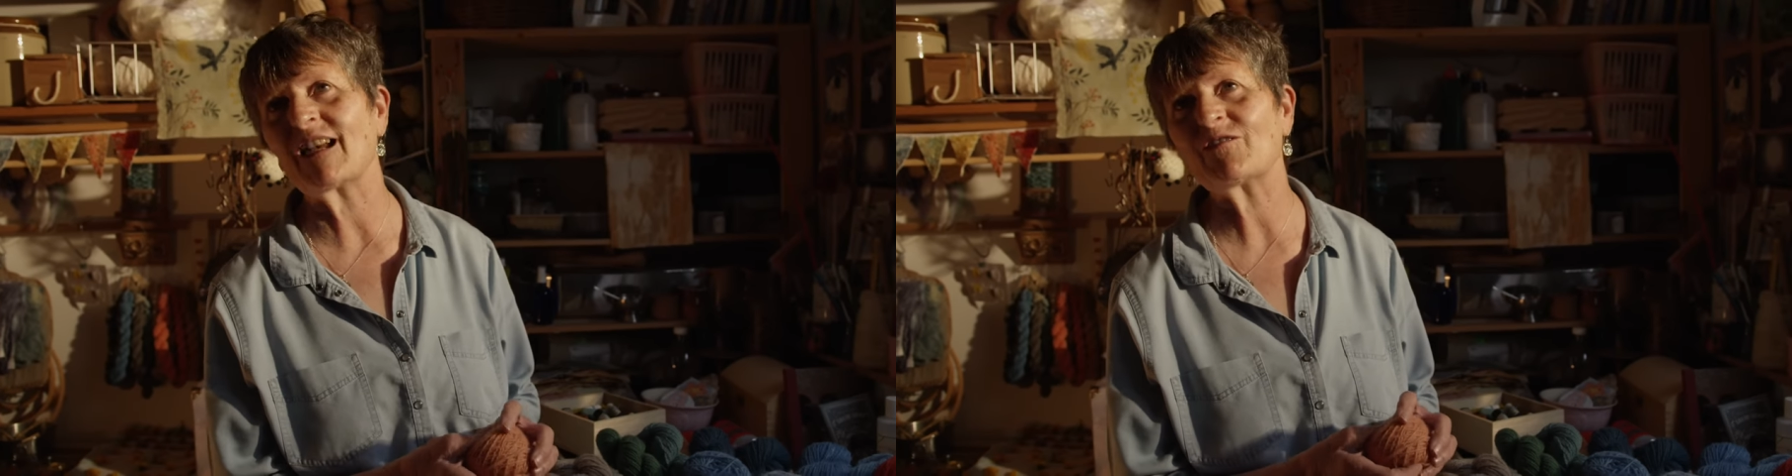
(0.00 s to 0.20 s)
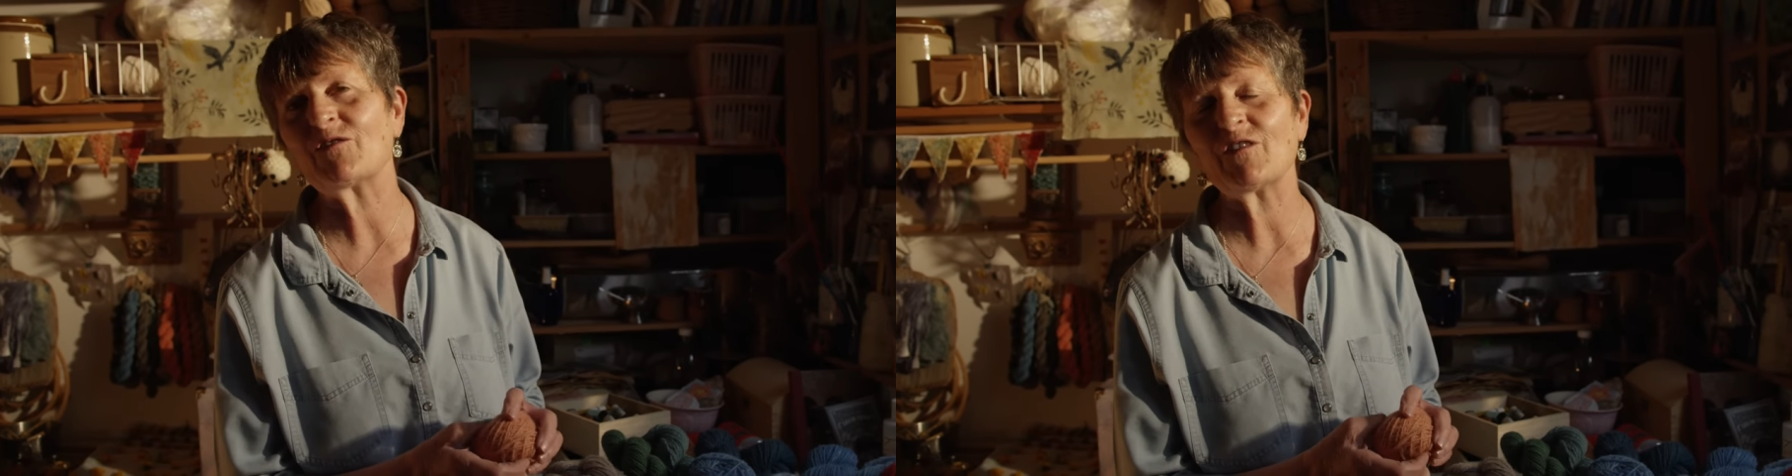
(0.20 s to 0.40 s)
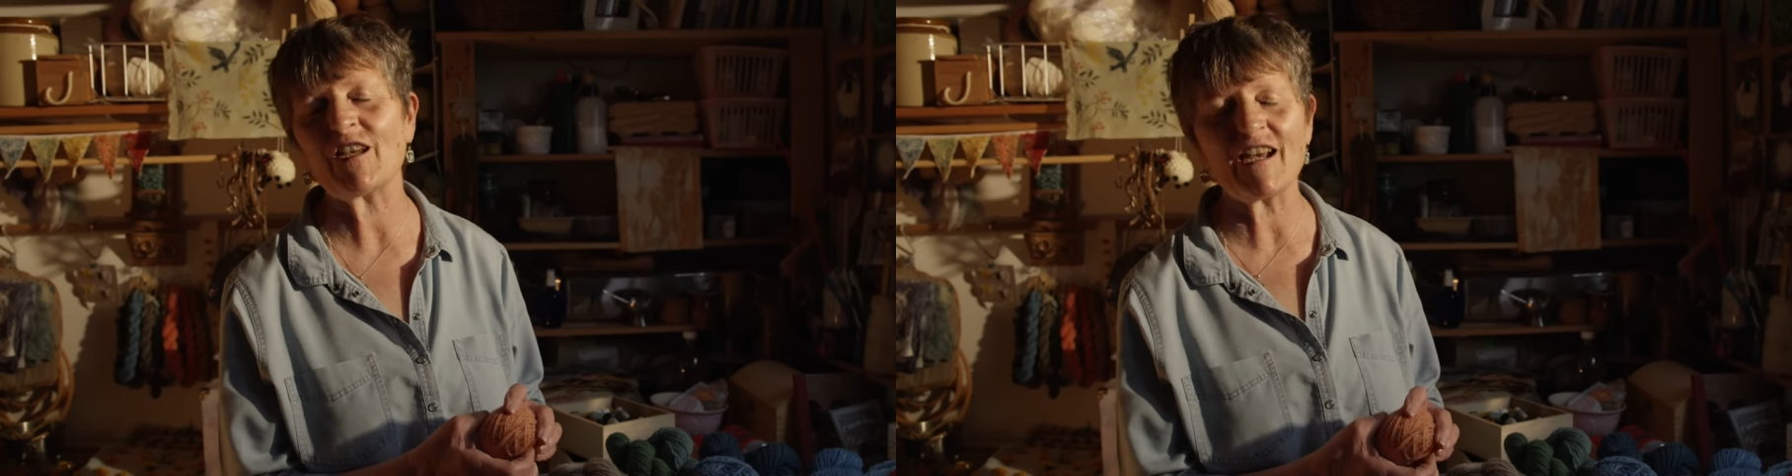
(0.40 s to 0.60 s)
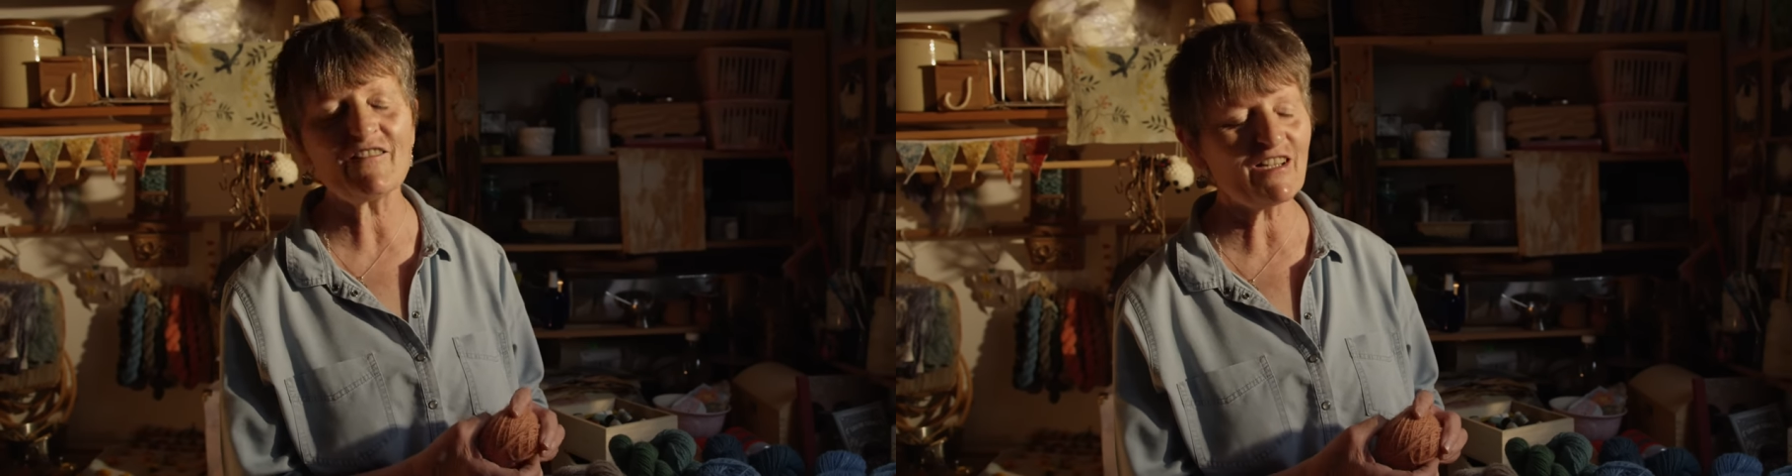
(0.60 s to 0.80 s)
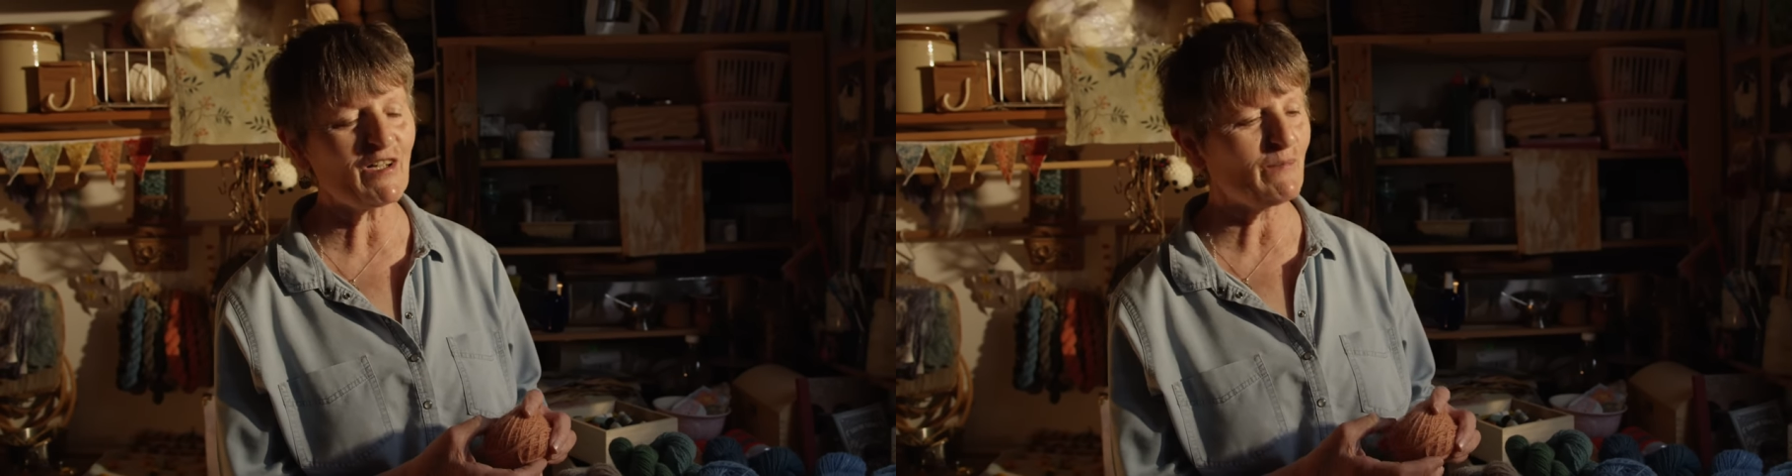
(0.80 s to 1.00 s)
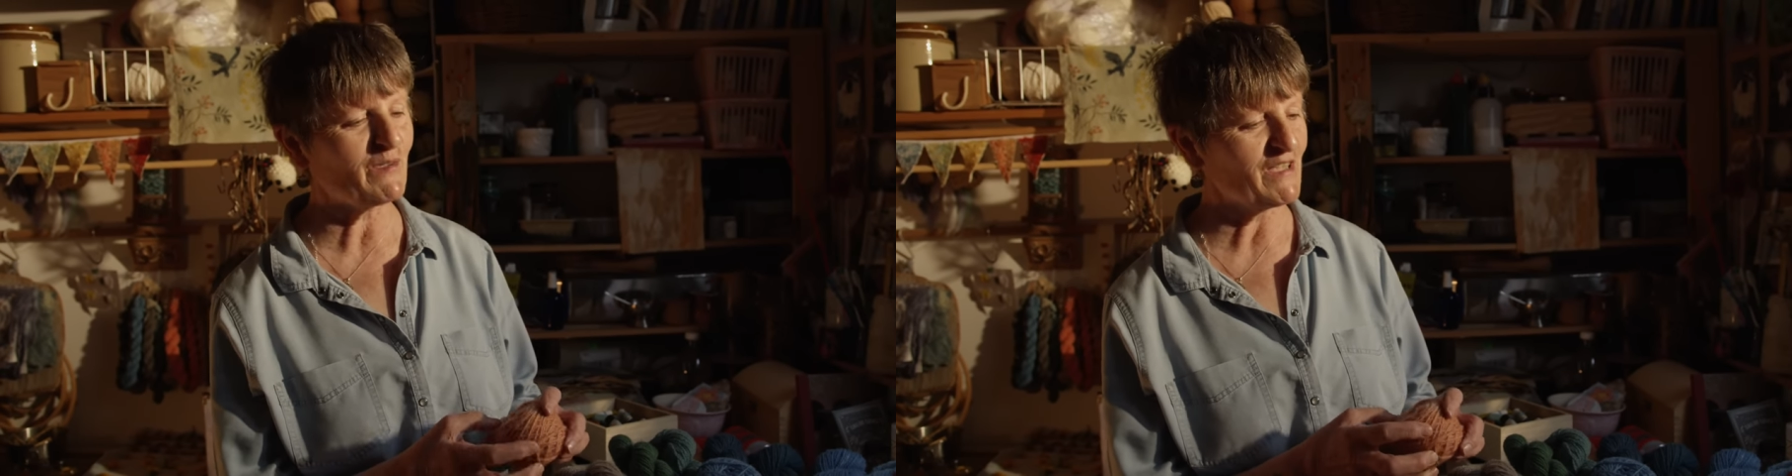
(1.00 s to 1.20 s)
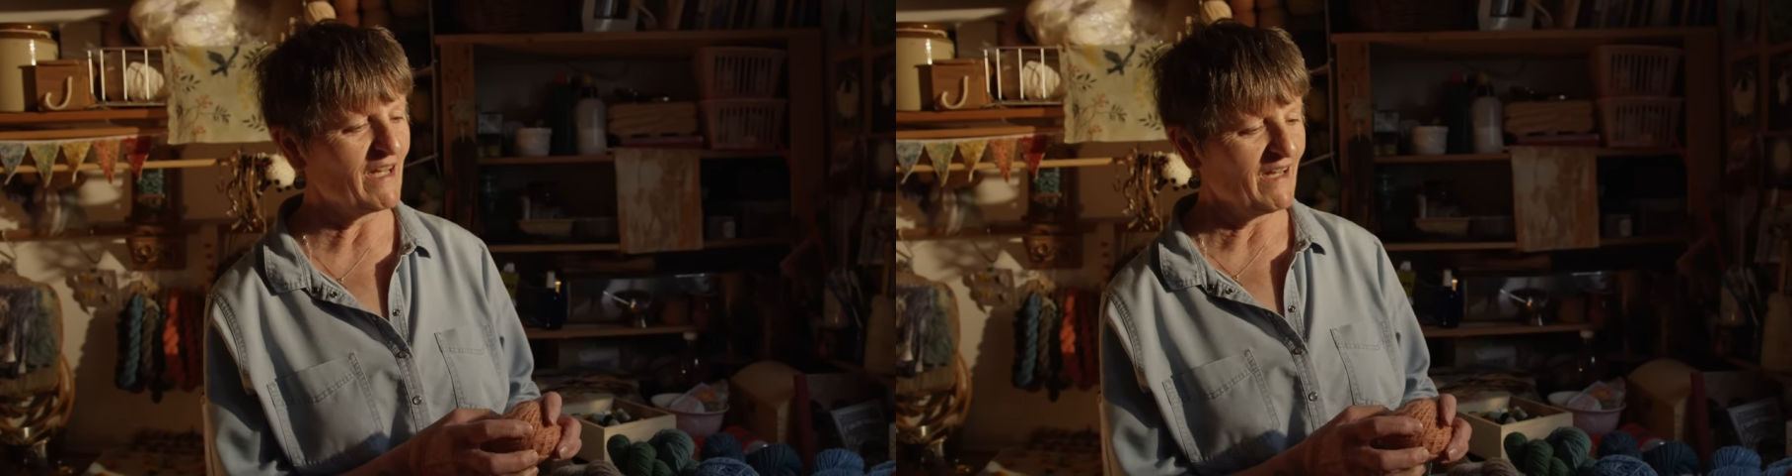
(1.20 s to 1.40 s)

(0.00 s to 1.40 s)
out of the airing cupboard,